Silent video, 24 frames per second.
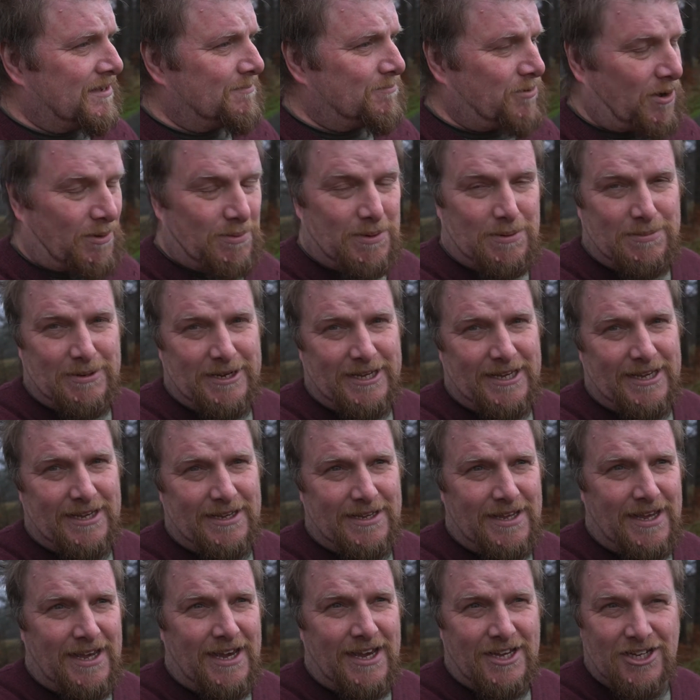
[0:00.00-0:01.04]
Probably.
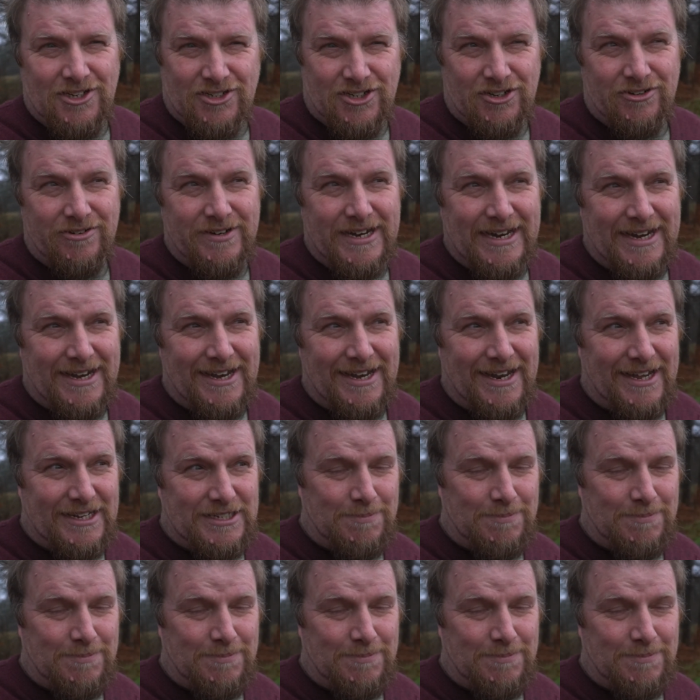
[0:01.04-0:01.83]
You do need less